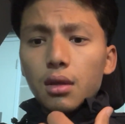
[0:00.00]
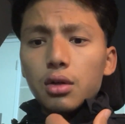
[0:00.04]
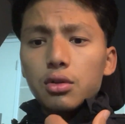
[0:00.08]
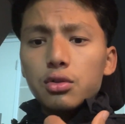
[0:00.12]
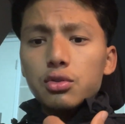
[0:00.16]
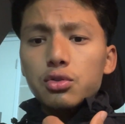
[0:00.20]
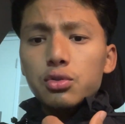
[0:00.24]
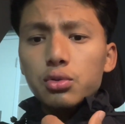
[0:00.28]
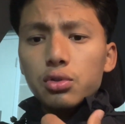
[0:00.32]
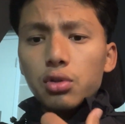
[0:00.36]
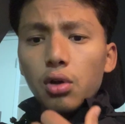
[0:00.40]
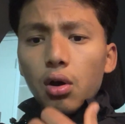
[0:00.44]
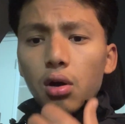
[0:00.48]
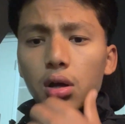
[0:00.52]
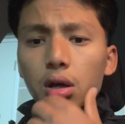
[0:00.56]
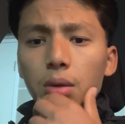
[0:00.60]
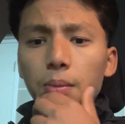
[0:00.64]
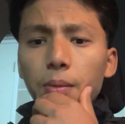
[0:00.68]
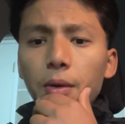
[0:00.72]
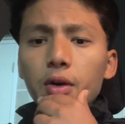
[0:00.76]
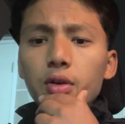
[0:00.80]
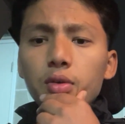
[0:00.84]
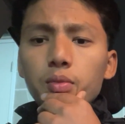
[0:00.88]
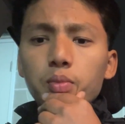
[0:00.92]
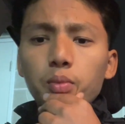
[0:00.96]
To talk
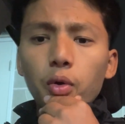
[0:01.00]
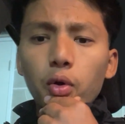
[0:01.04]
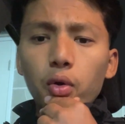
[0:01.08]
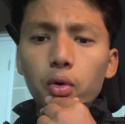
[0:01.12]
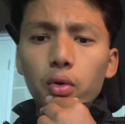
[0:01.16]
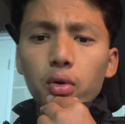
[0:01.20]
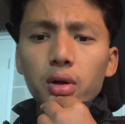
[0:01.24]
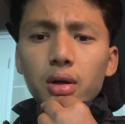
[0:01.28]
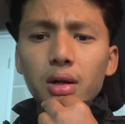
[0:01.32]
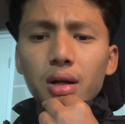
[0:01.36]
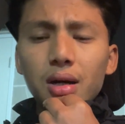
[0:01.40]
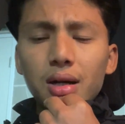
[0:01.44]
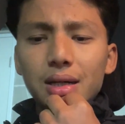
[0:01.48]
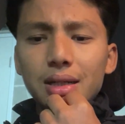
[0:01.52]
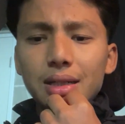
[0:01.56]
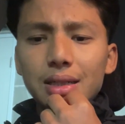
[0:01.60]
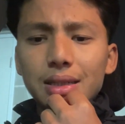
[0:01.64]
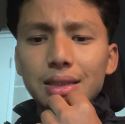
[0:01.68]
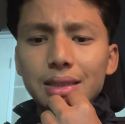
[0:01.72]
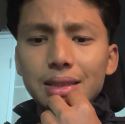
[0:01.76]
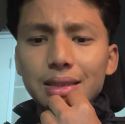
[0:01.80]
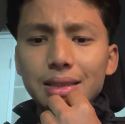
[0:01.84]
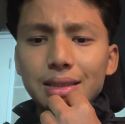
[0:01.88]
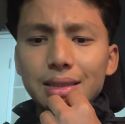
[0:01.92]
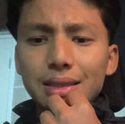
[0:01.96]
about more,
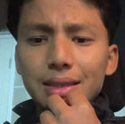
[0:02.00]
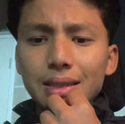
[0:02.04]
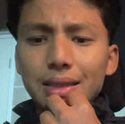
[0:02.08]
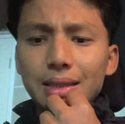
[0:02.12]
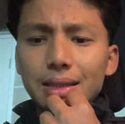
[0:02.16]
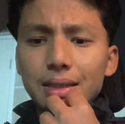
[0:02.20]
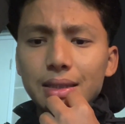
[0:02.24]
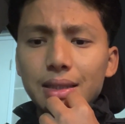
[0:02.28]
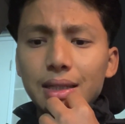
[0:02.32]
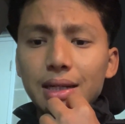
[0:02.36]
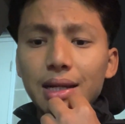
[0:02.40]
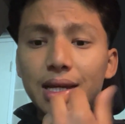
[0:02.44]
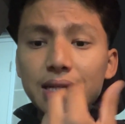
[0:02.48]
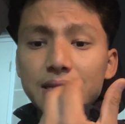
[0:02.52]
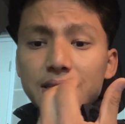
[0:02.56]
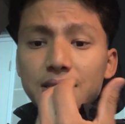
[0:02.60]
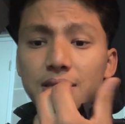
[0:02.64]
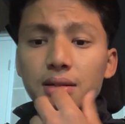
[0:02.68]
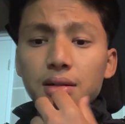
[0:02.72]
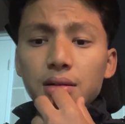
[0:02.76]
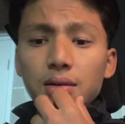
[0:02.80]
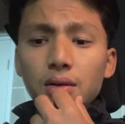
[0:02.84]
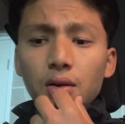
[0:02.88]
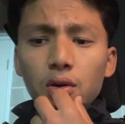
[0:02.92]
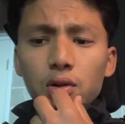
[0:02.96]
the lecturer